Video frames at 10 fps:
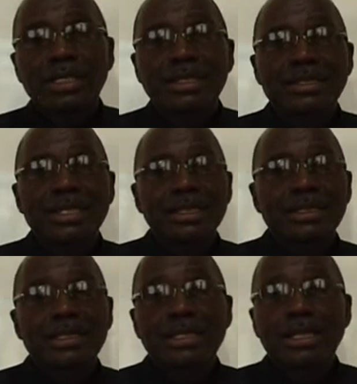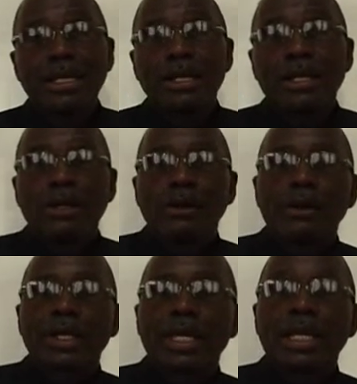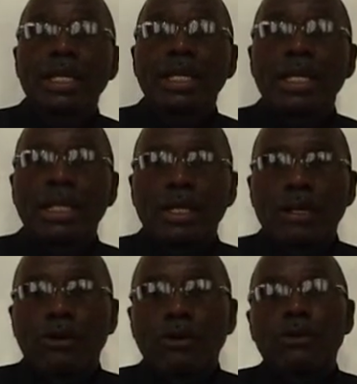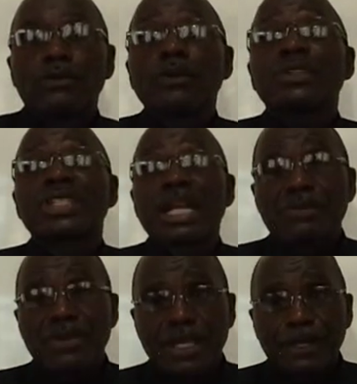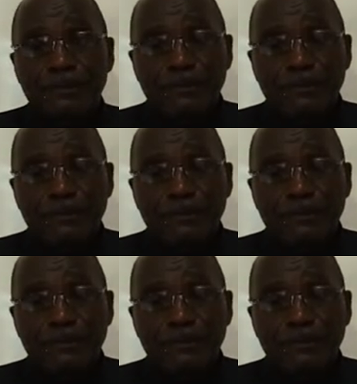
state, okay, of something.